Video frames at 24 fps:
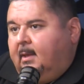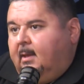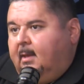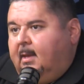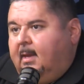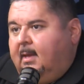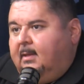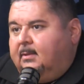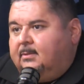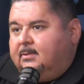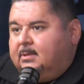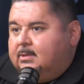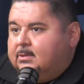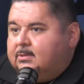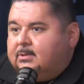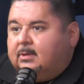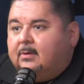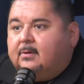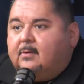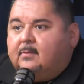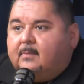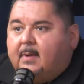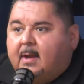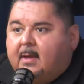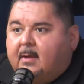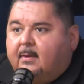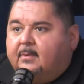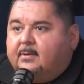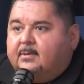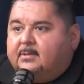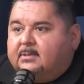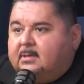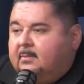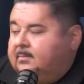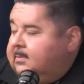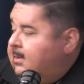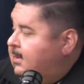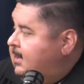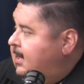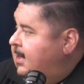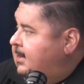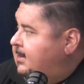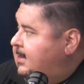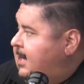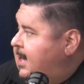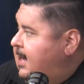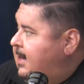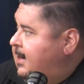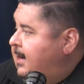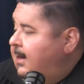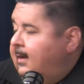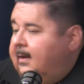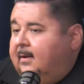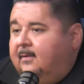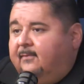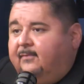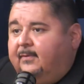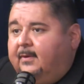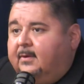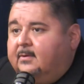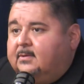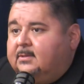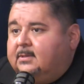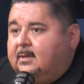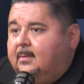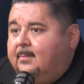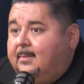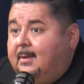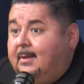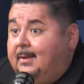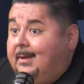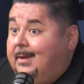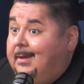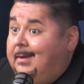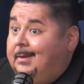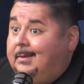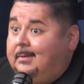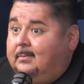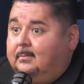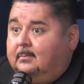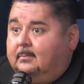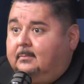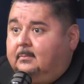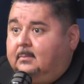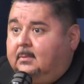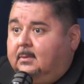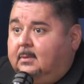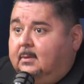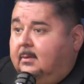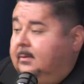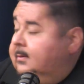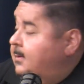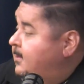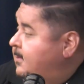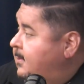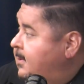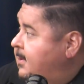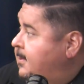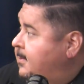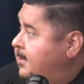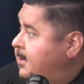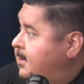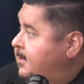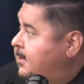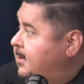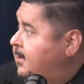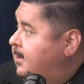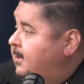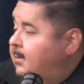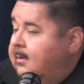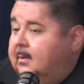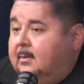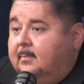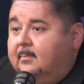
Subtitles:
a dessert round or something like that, and I got to figure something out, I don't know what I'm doing.